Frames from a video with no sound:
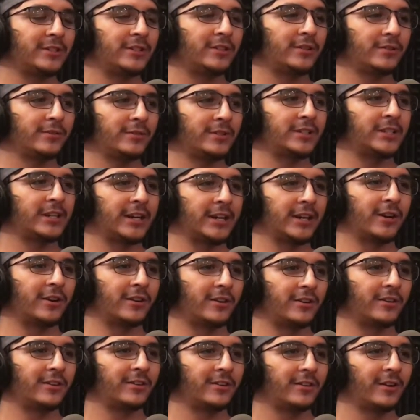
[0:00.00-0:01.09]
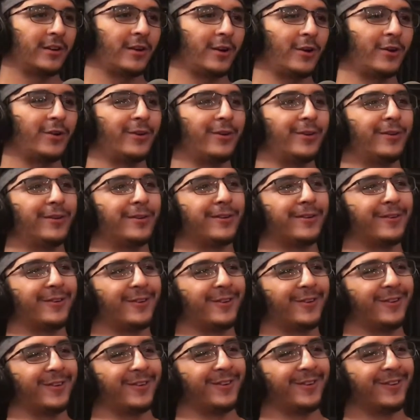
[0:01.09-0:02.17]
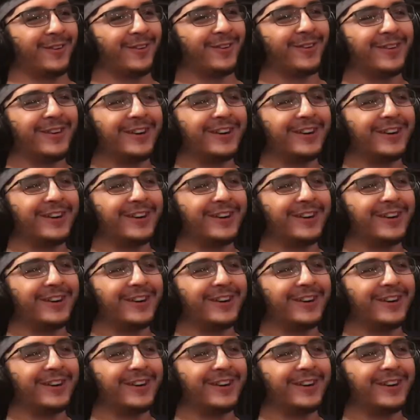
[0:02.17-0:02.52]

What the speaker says: don't die hard. Oh,